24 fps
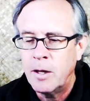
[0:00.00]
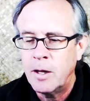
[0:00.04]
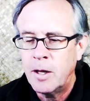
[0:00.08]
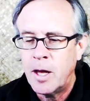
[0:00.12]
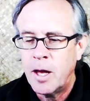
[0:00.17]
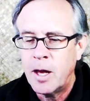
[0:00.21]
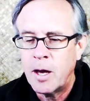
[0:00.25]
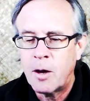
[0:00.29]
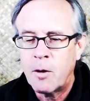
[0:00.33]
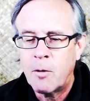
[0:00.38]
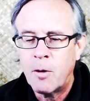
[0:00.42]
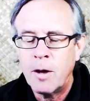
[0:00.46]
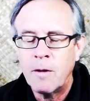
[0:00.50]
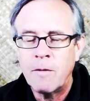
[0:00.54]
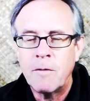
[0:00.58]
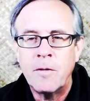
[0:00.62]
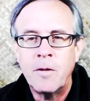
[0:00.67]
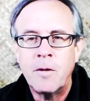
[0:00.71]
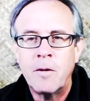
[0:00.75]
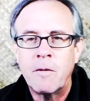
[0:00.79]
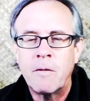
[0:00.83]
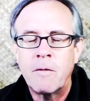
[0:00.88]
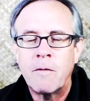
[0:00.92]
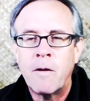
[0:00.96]
you can't quite
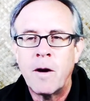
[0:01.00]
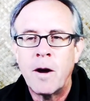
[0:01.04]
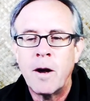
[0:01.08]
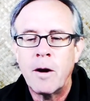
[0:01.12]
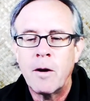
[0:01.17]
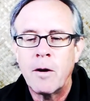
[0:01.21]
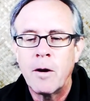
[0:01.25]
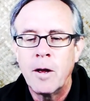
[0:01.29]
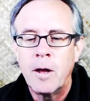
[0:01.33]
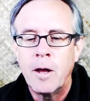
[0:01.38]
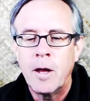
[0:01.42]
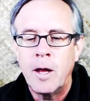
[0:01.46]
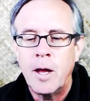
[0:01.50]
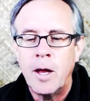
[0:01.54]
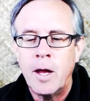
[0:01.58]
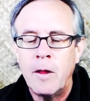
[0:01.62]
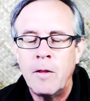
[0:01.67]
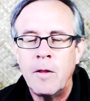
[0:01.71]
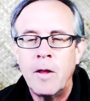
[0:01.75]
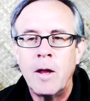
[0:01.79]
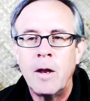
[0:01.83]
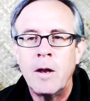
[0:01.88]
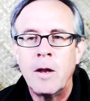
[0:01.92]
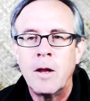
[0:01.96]
feel the fire
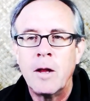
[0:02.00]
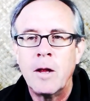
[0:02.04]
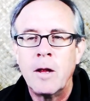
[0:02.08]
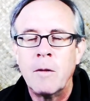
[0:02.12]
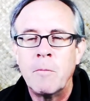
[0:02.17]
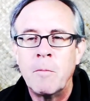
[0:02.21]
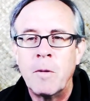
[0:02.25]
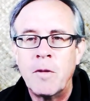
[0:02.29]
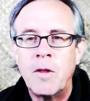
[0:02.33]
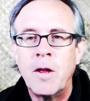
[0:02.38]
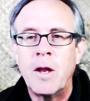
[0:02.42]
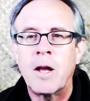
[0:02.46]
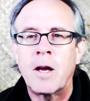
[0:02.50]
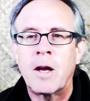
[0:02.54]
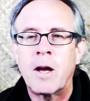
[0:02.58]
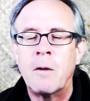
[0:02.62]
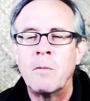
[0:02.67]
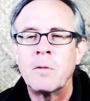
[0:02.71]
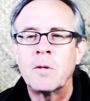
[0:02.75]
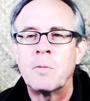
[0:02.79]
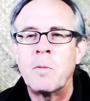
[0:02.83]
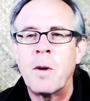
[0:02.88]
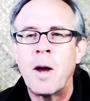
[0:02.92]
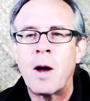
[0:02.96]
and then but then it
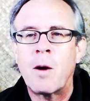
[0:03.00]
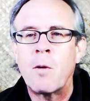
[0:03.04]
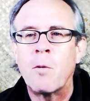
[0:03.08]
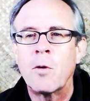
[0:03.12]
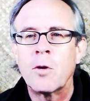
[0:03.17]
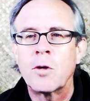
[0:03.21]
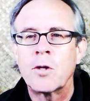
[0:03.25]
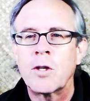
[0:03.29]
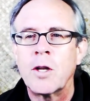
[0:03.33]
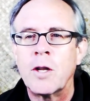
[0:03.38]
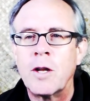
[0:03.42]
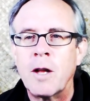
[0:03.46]
comes back worse